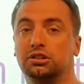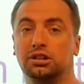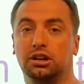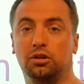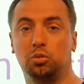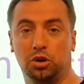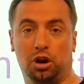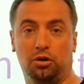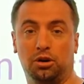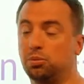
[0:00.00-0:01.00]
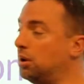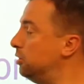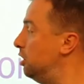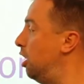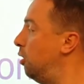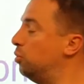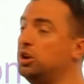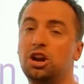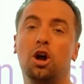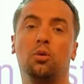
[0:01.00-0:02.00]
here, we already probably know. We
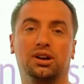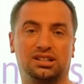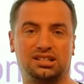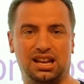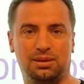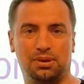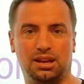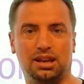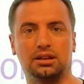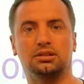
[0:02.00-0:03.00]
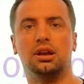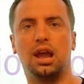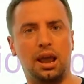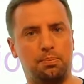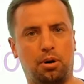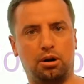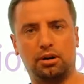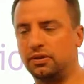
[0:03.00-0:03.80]
know what a segment is, a part of a